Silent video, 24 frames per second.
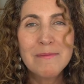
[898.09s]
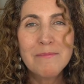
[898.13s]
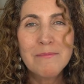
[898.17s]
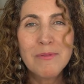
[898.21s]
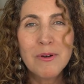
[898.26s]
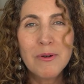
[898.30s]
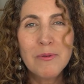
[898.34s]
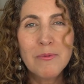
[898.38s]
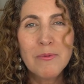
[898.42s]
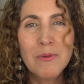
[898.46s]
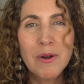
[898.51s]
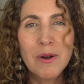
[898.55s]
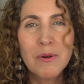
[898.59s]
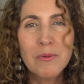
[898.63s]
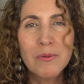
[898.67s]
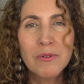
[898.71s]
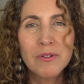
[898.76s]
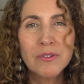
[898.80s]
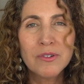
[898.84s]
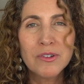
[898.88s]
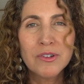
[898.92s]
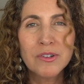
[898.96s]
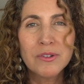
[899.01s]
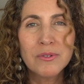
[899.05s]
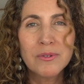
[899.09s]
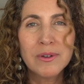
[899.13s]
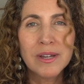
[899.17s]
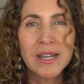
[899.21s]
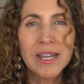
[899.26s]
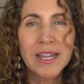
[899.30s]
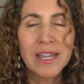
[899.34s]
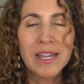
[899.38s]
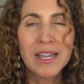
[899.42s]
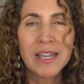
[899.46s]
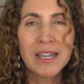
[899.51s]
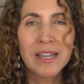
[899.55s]
But what we're
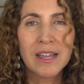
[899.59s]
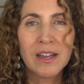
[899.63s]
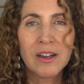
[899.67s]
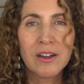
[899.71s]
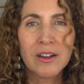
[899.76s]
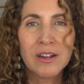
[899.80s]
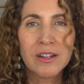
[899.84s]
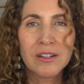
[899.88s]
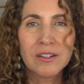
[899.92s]
doing here